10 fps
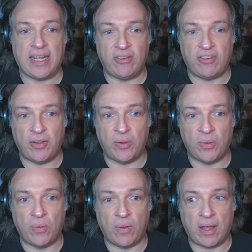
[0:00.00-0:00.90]

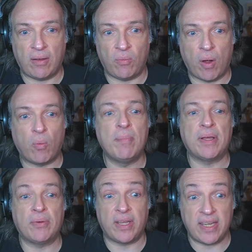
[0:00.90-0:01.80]
into what we're
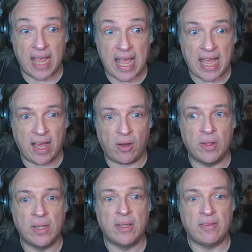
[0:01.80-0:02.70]
building now
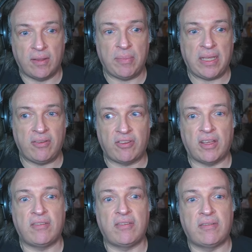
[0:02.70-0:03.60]
that means
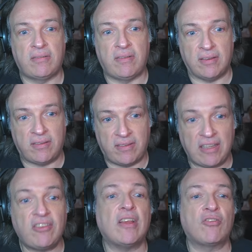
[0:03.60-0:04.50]
a the
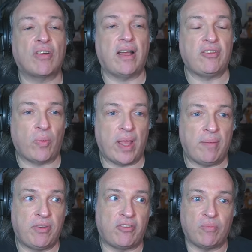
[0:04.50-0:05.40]
decentralized
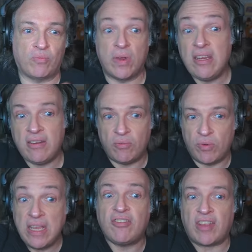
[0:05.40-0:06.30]
web doesn't re
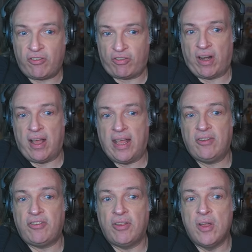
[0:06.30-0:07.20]

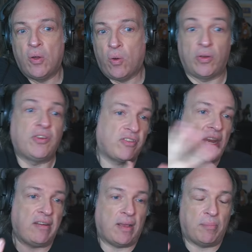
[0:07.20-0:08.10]
recentralize or doesn't
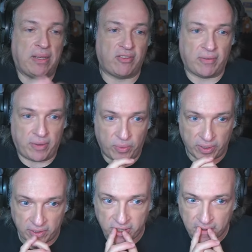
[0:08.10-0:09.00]
end up being something
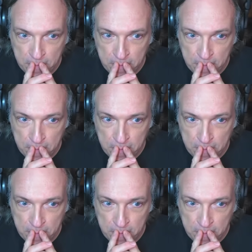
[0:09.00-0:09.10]
worse